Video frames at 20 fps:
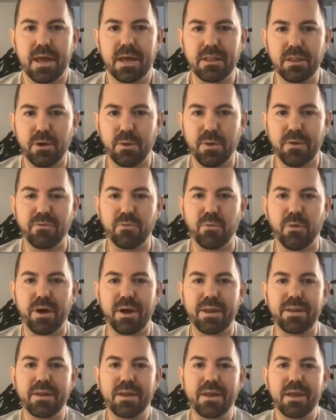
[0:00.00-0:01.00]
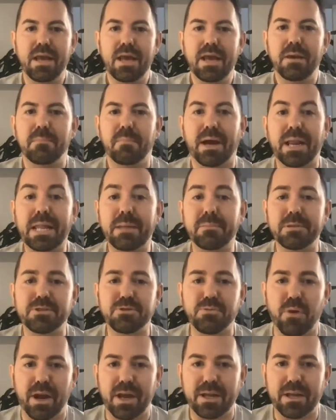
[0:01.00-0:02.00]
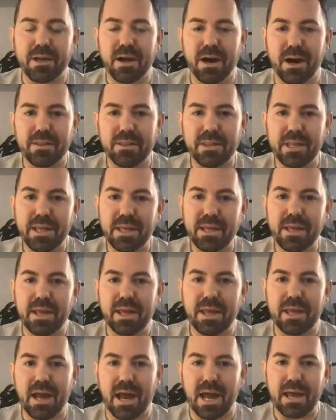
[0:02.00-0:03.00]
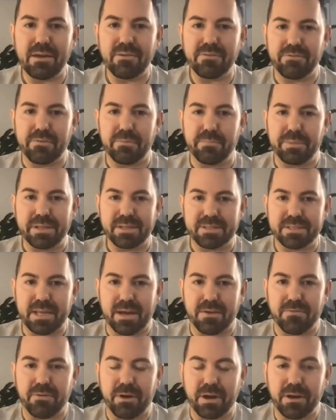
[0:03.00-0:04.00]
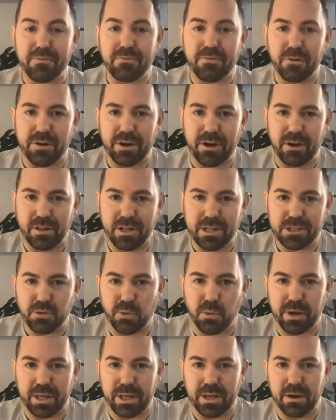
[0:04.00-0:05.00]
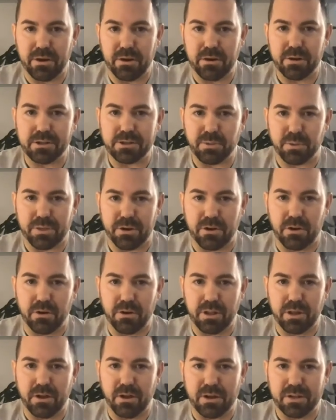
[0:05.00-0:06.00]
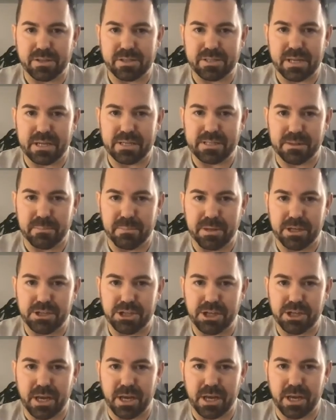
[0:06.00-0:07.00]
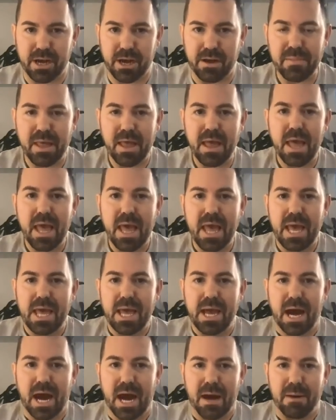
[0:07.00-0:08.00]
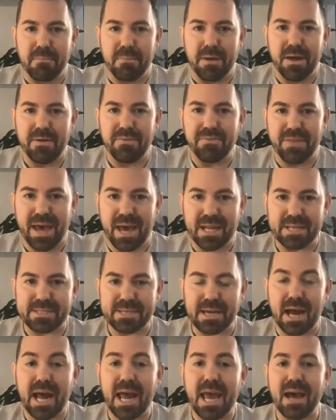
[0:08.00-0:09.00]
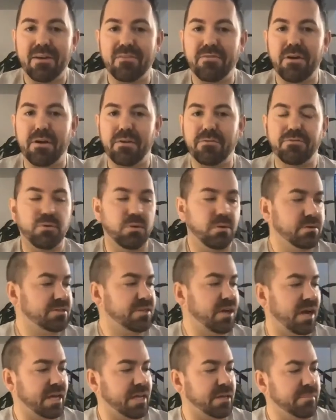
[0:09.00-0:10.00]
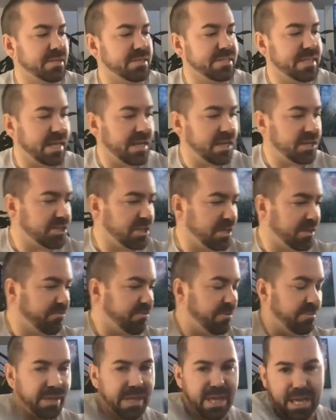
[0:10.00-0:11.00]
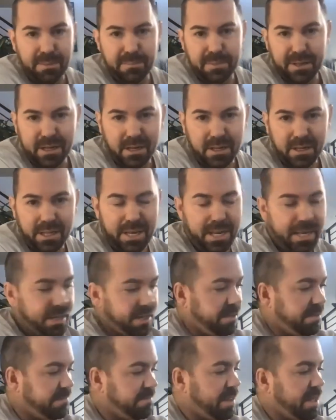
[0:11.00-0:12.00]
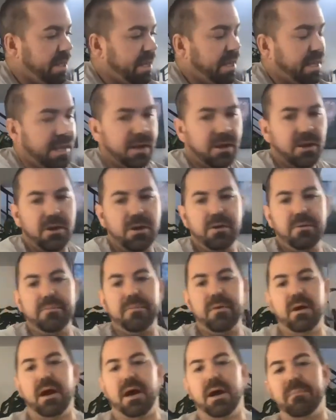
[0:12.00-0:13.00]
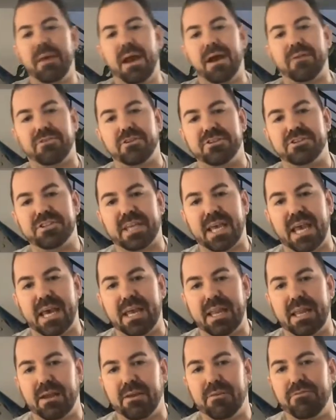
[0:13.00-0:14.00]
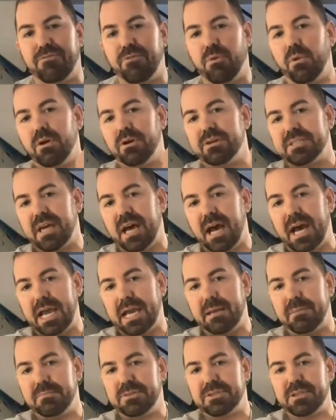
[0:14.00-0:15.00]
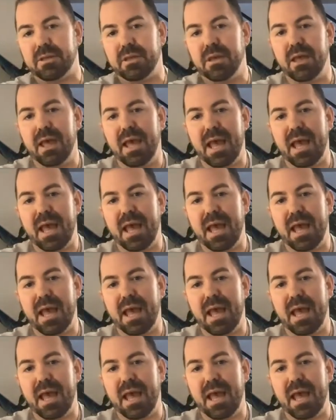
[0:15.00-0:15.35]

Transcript: Hello everyone, my name is Ryan Conley and I have been suffering for nearly 20 years with an early onset dementia that I have full documentation from the Amen Clinic here after scanning 4 times